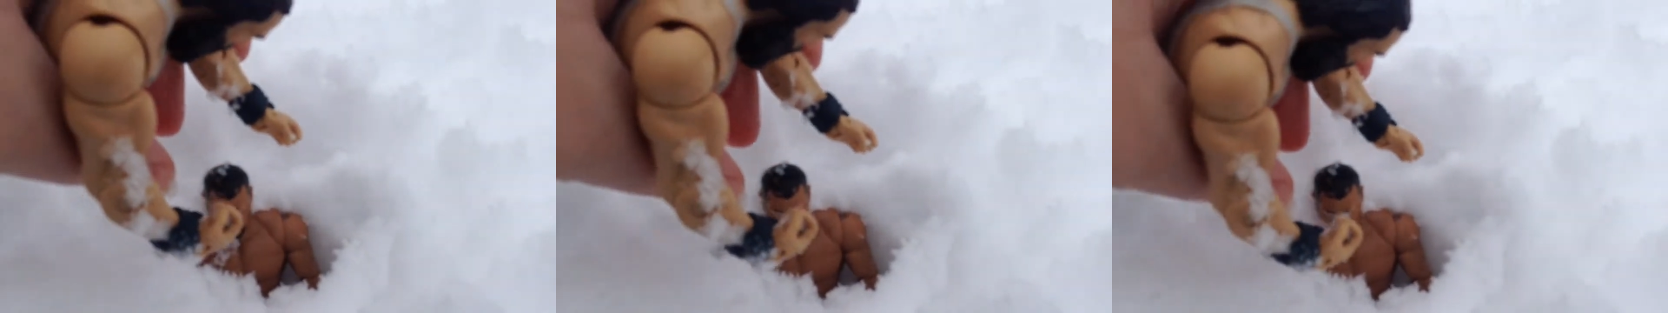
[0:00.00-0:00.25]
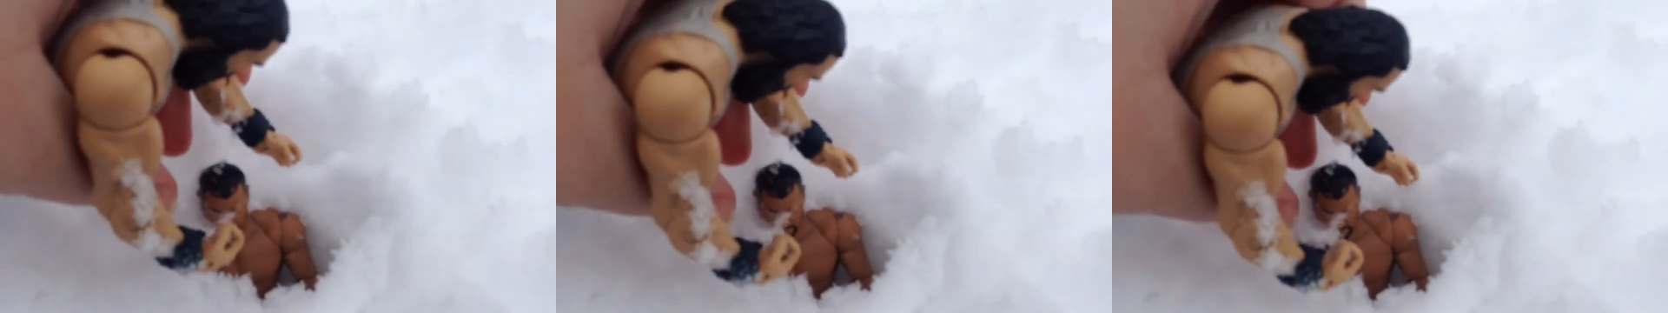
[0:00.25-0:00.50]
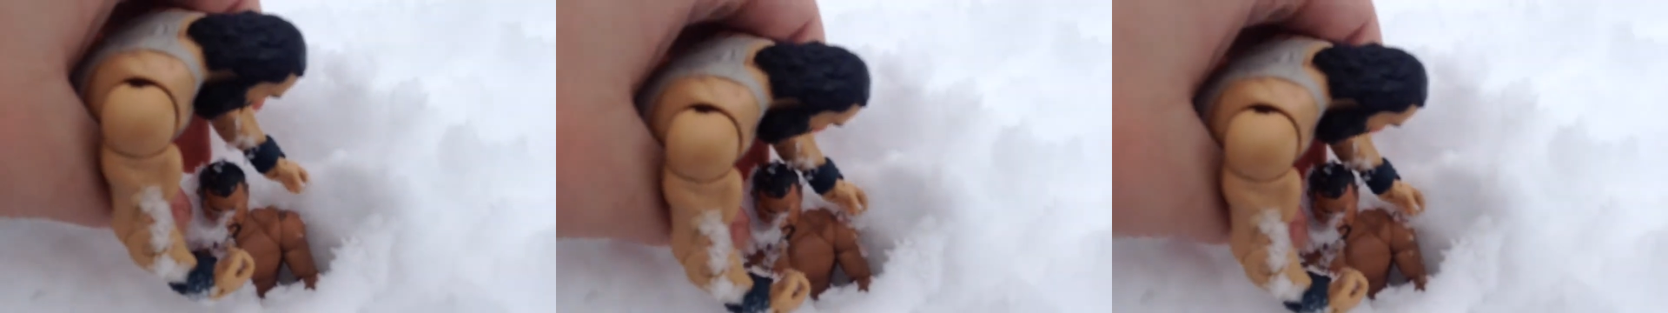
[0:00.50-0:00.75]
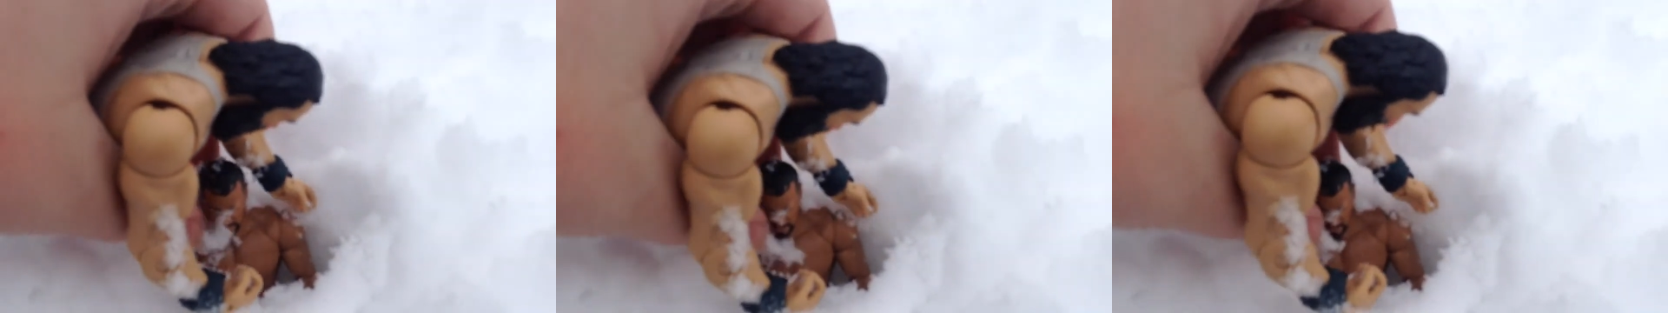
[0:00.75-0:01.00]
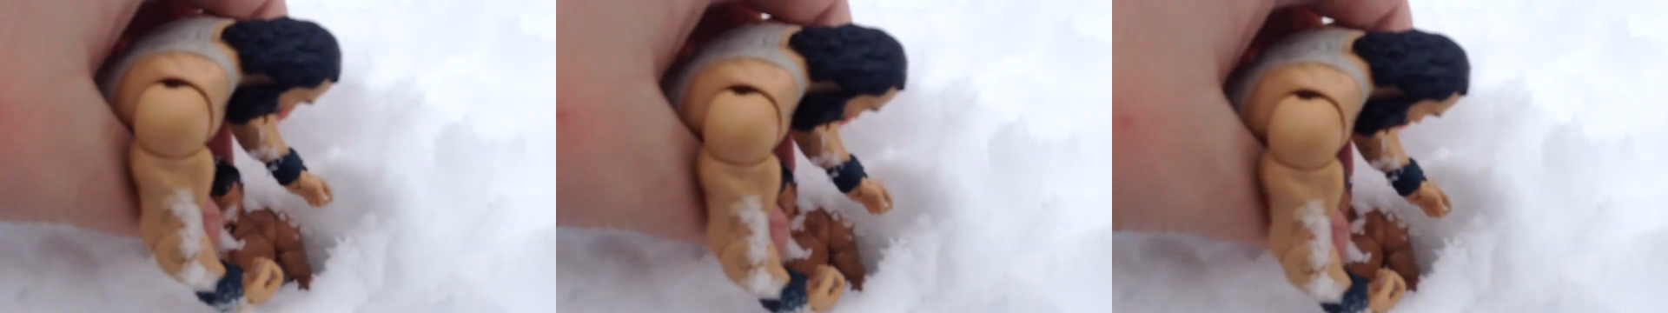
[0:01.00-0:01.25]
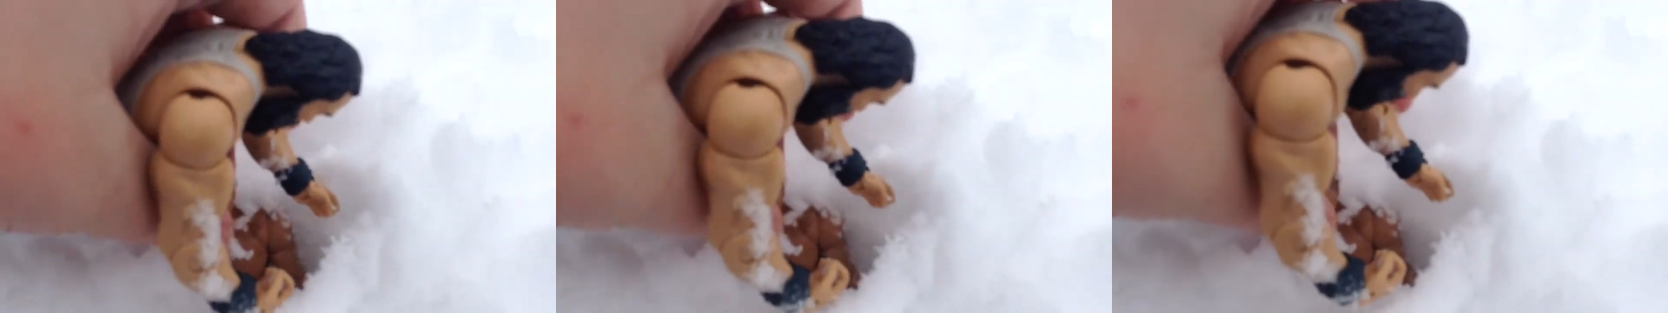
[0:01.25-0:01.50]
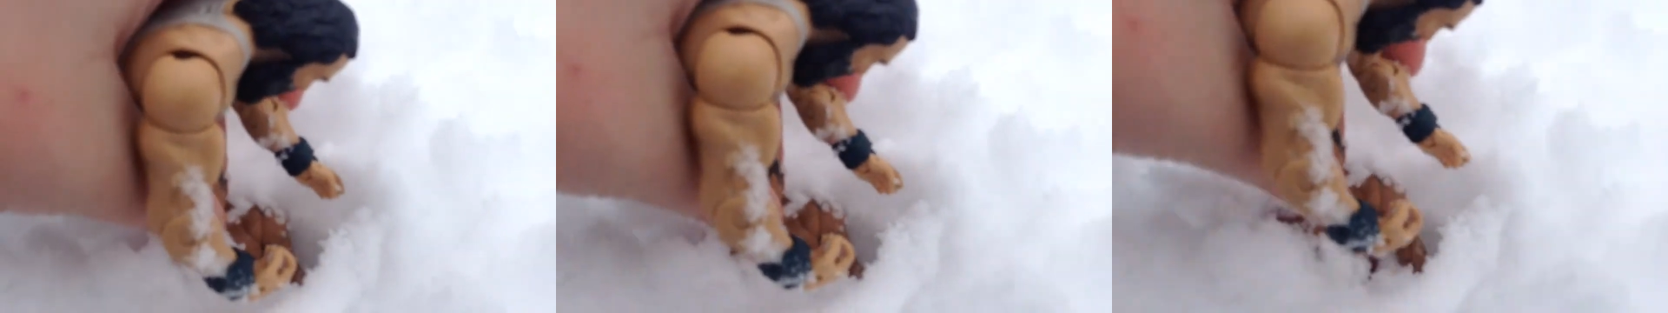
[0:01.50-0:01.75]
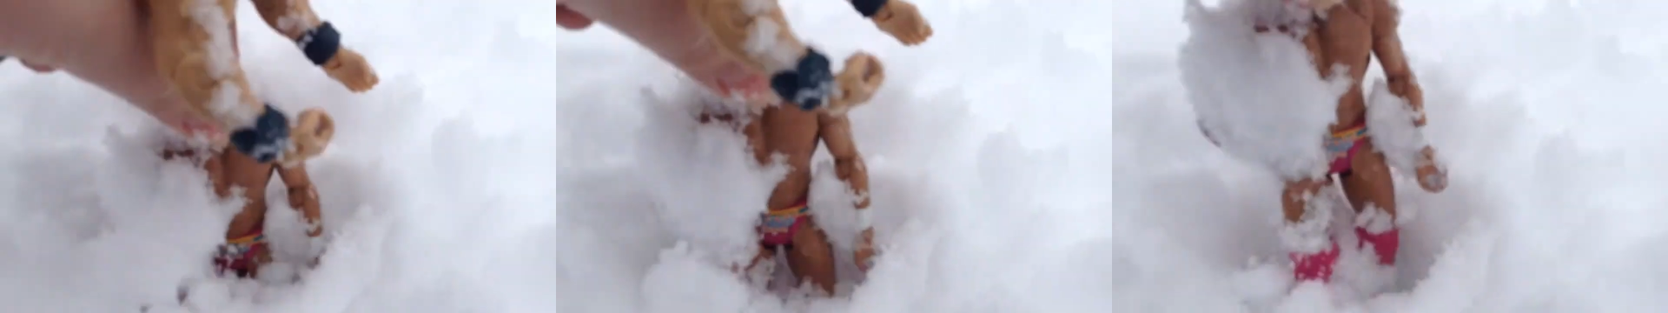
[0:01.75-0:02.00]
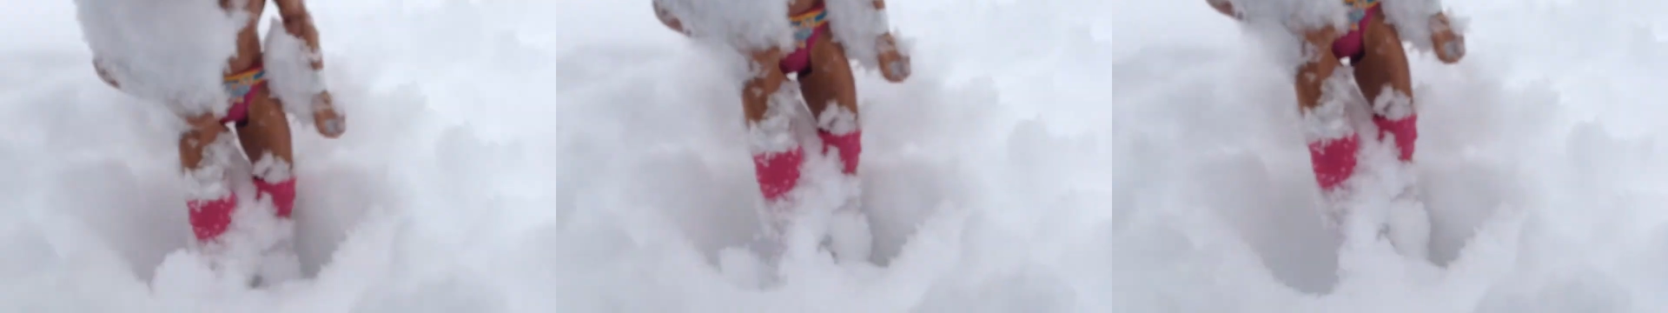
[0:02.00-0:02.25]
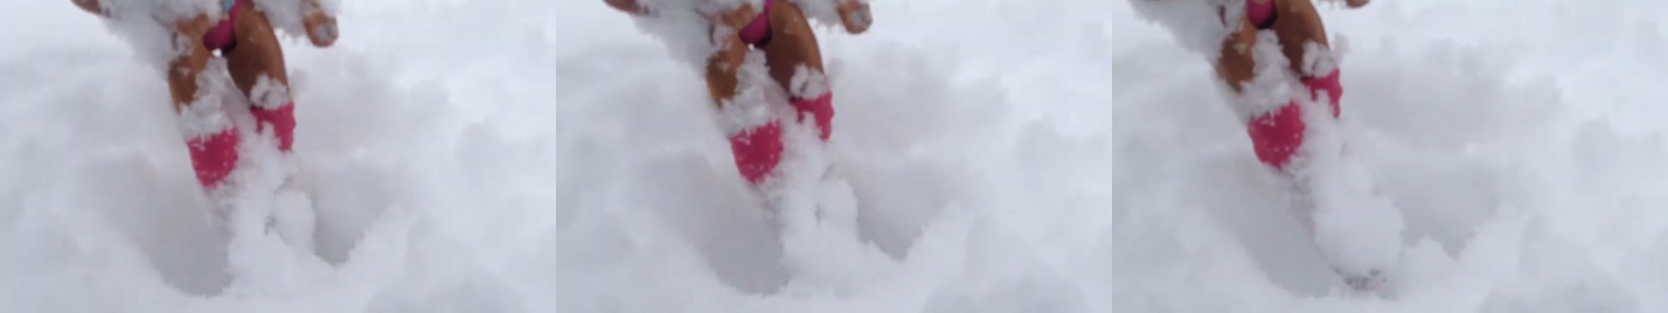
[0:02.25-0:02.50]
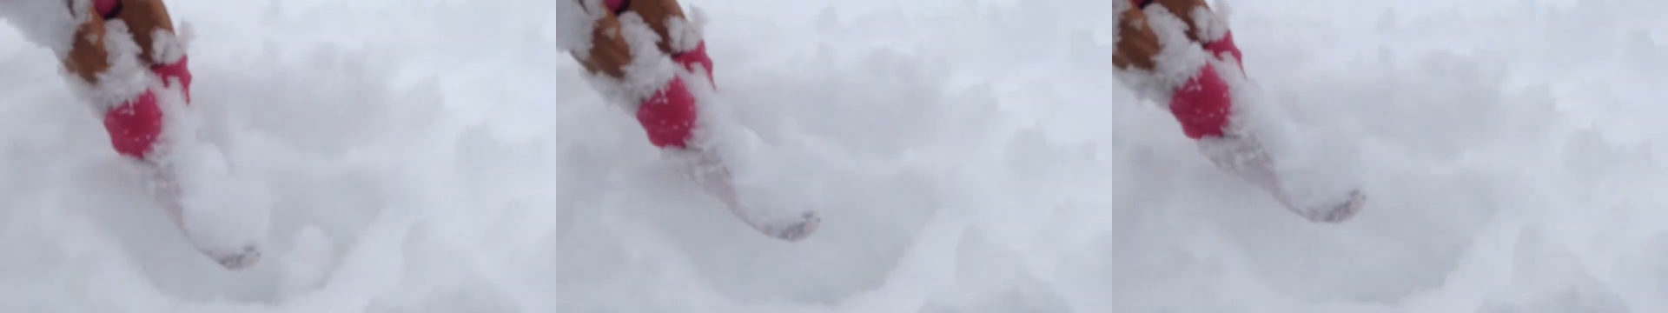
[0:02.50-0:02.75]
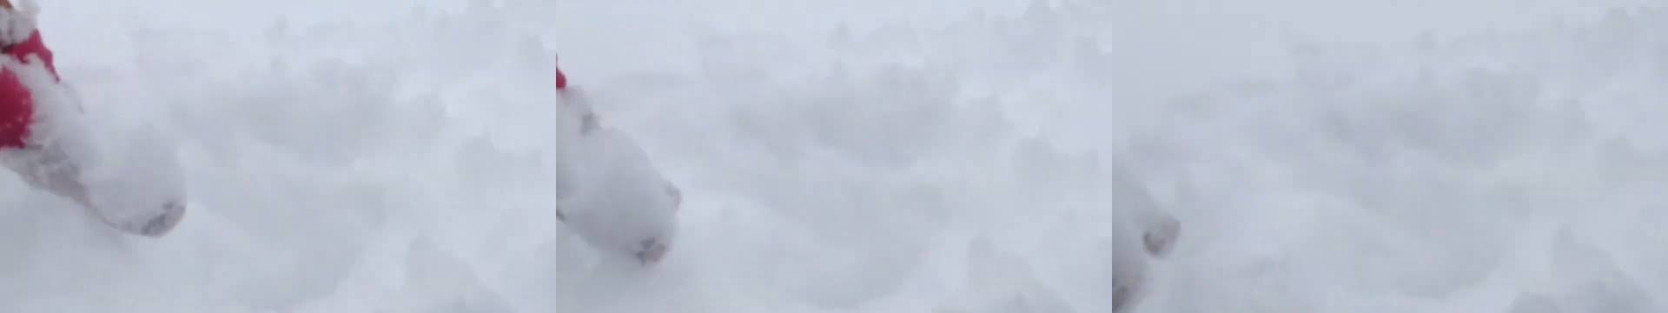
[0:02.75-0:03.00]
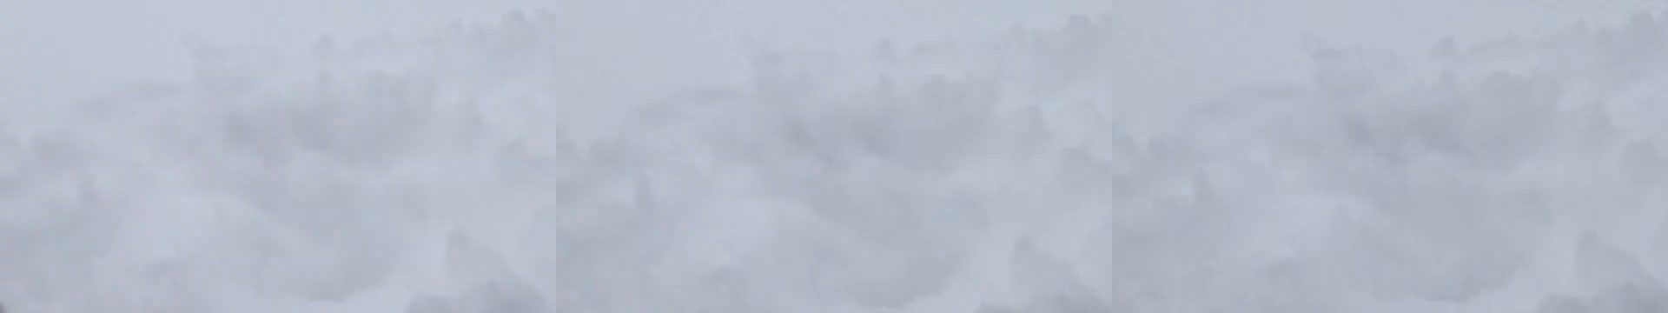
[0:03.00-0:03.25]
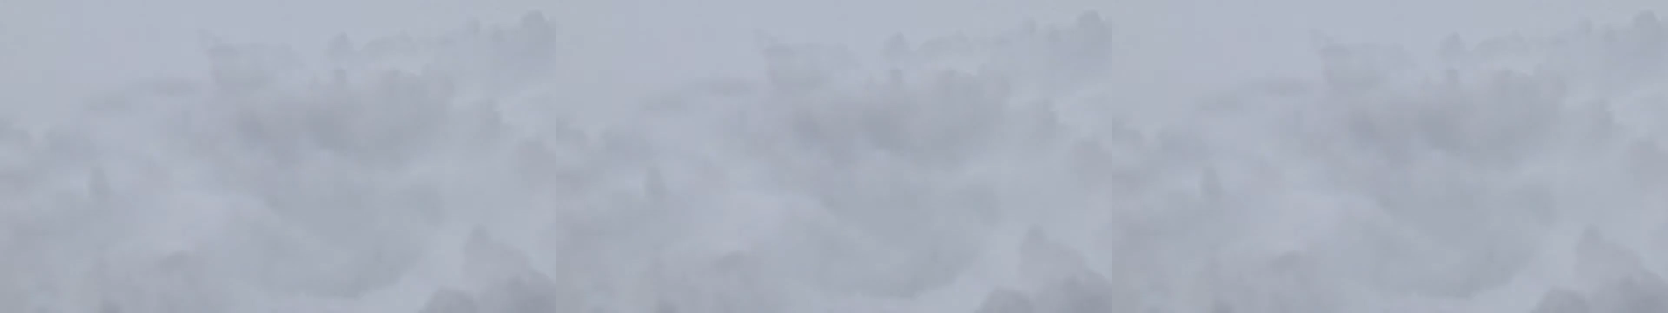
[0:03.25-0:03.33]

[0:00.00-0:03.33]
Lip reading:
Nobody's mouth can be seen.